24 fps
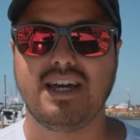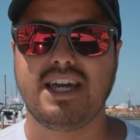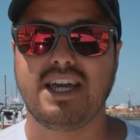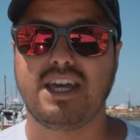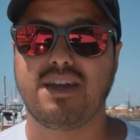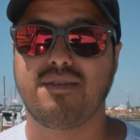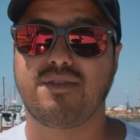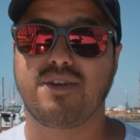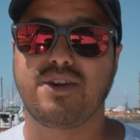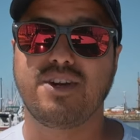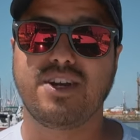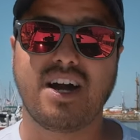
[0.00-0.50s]

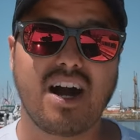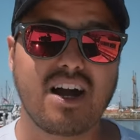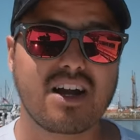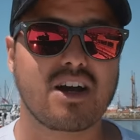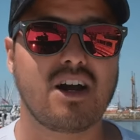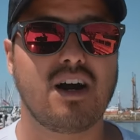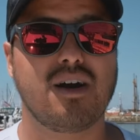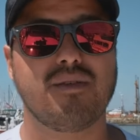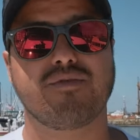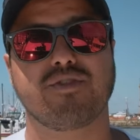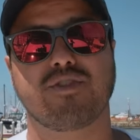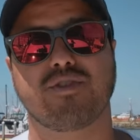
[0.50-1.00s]
If you're not
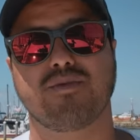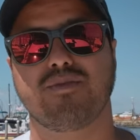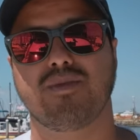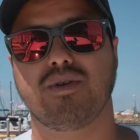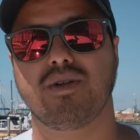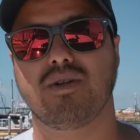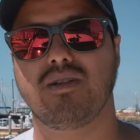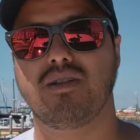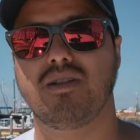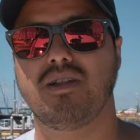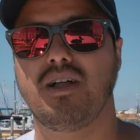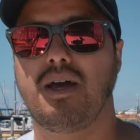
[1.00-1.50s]

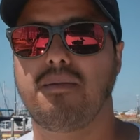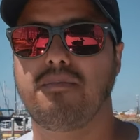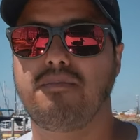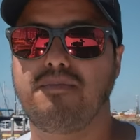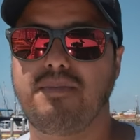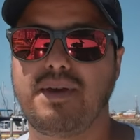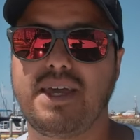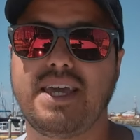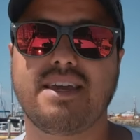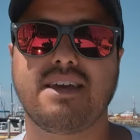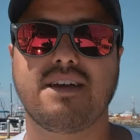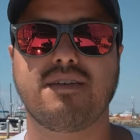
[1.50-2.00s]
comfortable
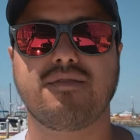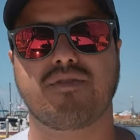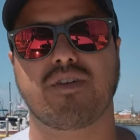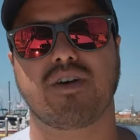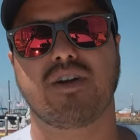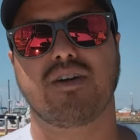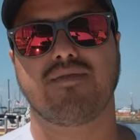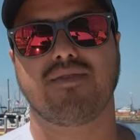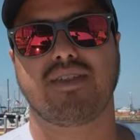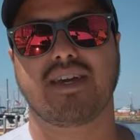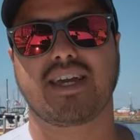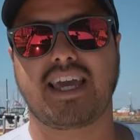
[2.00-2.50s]
being in
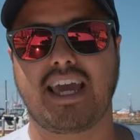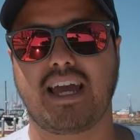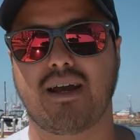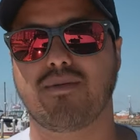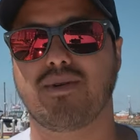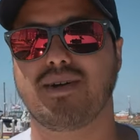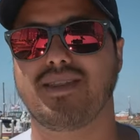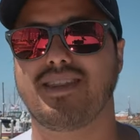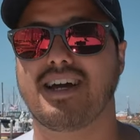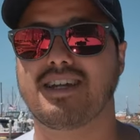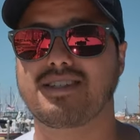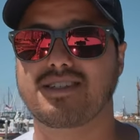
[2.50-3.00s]
front of the
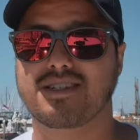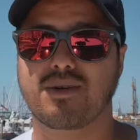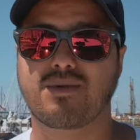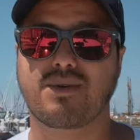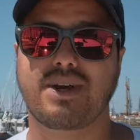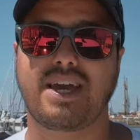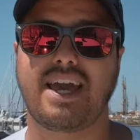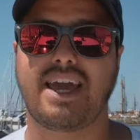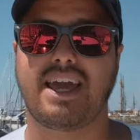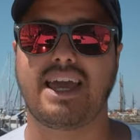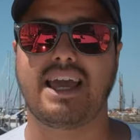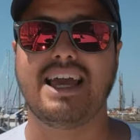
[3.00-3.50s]
camera, that's
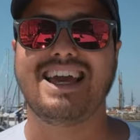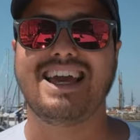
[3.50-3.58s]
okay.